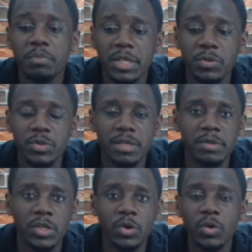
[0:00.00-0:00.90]
through the
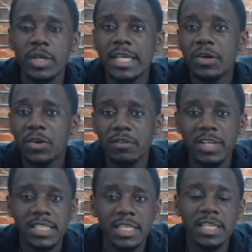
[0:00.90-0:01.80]
middle.
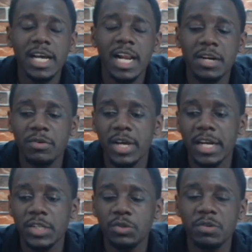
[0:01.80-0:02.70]
Obviously, Alejandro
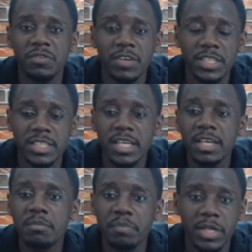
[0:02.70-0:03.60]
Garnacho will face
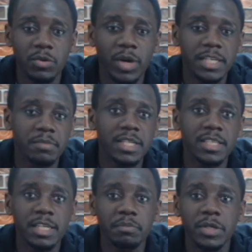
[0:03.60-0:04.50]
Ben White, meaning
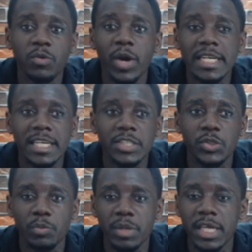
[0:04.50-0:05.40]
that Ben White needs
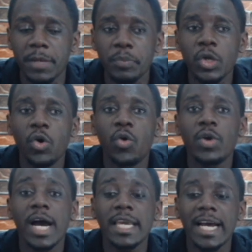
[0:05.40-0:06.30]
to be on
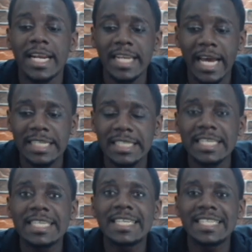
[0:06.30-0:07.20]
high alert.
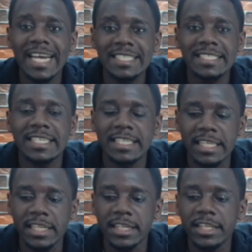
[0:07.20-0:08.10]
He doesn't
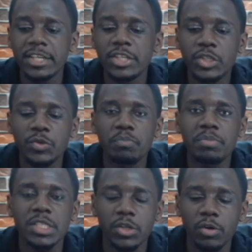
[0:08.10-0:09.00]
need to be
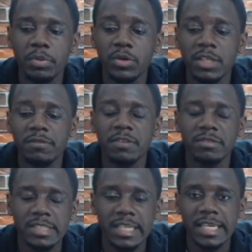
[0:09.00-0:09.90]
sloppy, not even for a
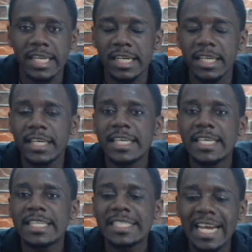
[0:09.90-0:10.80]
second.
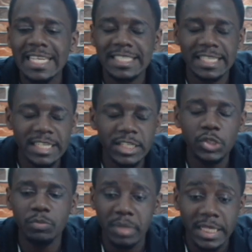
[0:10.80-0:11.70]
He doesn't need to
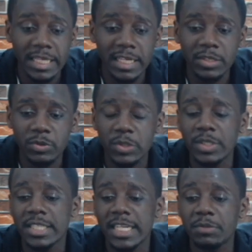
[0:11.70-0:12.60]
blink to see to
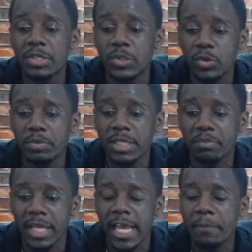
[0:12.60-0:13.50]
it that he really stops a
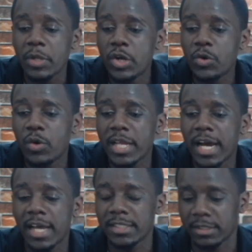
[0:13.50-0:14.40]
player known
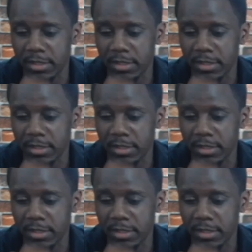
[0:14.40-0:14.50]
as